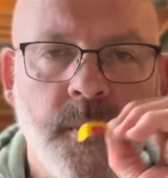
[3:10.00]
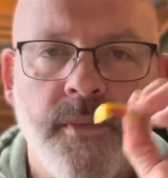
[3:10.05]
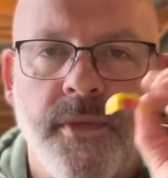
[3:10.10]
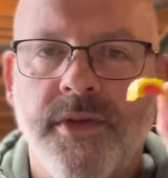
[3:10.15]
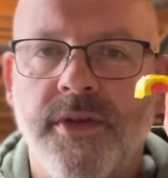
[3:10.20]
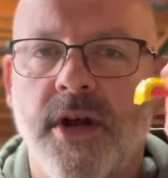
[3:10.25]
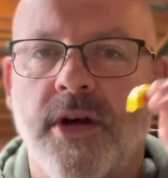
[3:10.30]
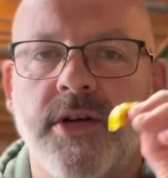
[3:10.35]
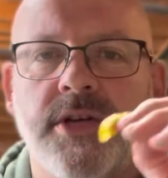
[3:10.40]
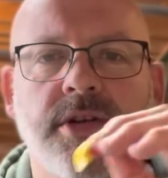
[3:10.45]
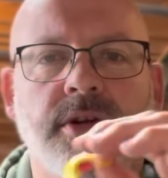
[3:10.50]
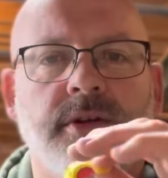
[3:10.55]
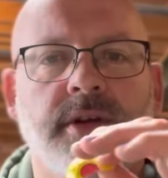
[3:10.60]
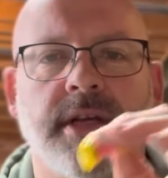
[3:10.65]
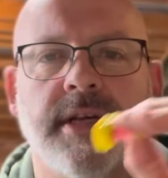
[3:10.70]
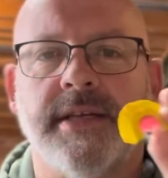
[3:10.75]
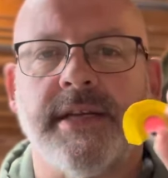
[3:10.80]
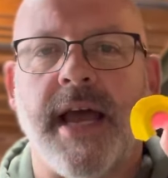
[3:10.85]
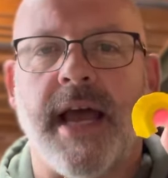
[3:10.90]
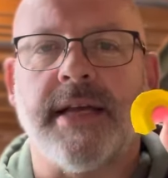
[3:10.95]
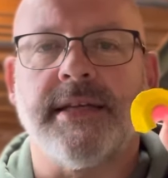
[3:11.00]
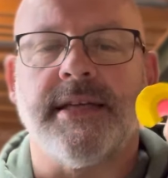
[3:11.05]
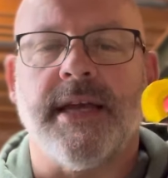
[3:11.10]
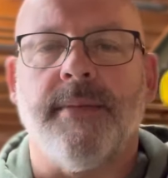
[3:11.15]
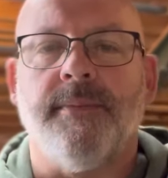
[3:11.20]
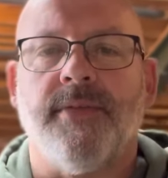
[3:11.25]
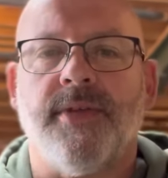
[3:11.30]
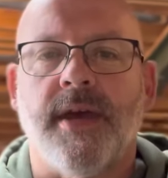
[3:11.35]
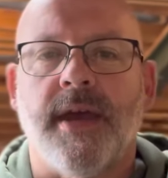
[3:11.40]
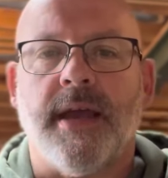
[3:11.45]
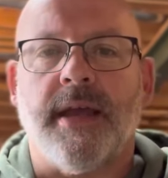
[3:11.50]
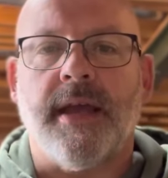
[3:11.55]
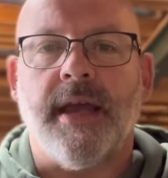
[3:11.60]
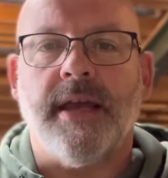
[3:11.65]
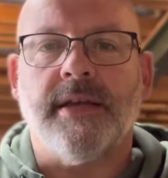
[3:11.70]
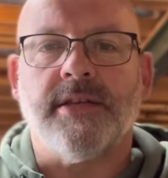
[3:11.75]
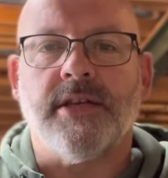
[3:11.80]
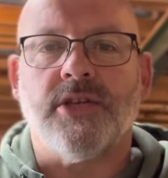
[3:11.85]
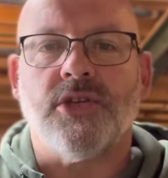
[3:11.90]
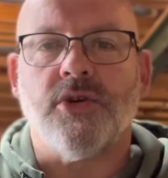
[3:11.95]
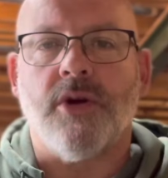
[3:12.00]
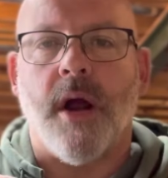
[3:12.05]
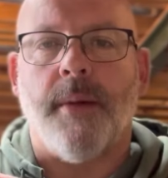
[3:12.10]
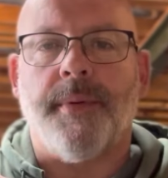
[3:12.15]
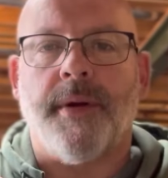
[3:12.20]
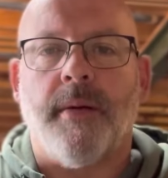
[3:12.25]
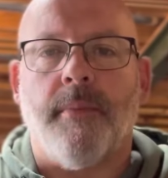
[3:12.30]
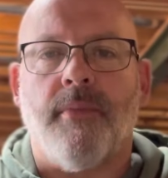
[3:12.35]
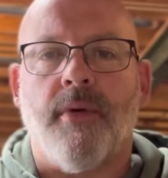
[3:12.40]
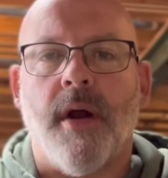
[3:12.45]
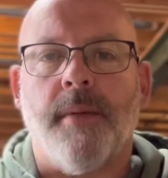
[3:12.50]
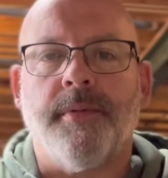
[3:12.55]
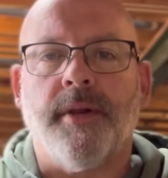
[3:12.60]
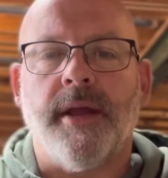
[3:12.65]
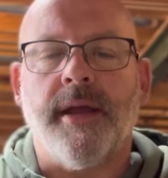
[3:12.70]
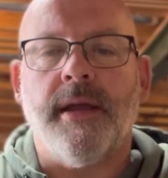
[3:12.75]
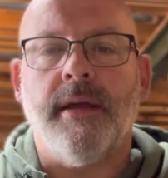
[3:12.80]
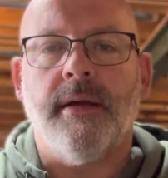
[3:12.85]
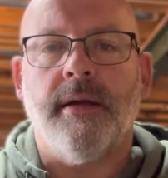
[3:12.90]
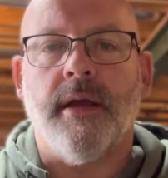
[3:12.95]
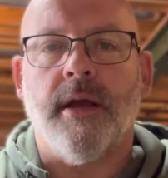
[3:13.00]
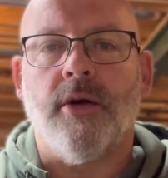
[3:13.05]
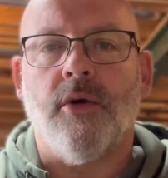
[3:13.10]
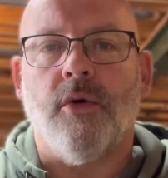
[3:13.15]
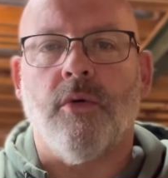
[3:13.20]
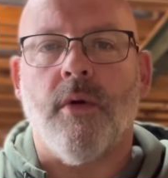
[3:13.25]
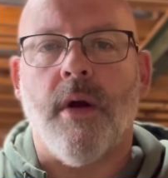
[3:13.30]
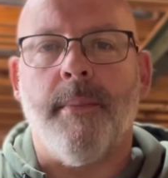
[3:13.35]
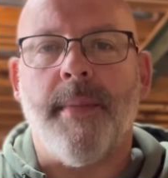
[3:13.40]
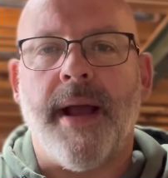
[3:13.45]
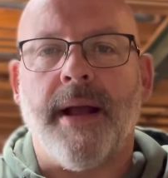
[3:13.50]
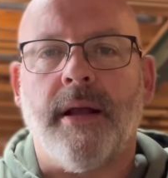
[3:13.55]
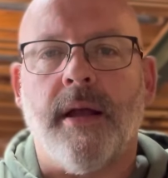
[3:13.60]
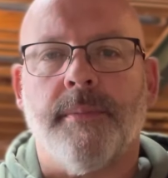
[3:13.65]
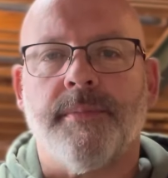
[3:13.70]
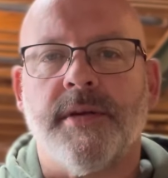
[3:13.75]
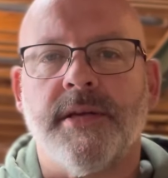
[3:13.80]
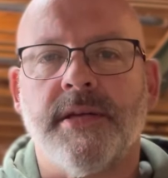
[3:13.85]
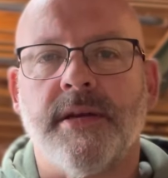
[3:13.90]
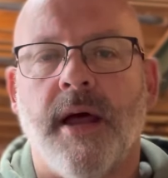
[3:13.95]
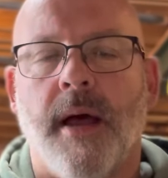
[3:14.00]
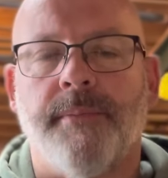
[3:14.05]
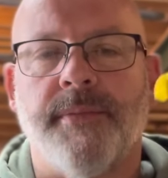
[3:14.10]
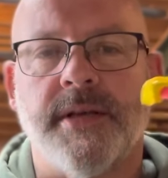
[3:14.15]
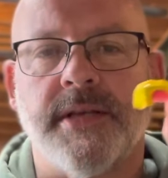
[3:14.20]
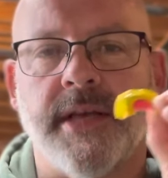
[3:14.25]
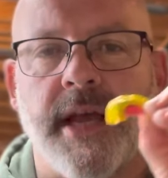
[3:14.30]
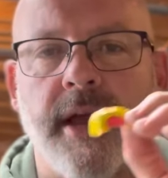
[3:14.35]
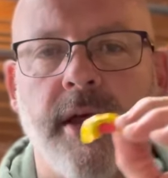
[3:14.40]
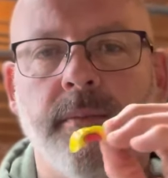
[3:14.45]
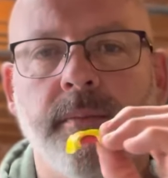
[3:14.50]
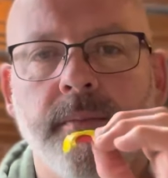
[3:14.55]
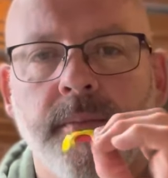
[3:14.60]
Tongue's doing the exact same thing. It's just dropping abruptly and going right back up to stop the sound.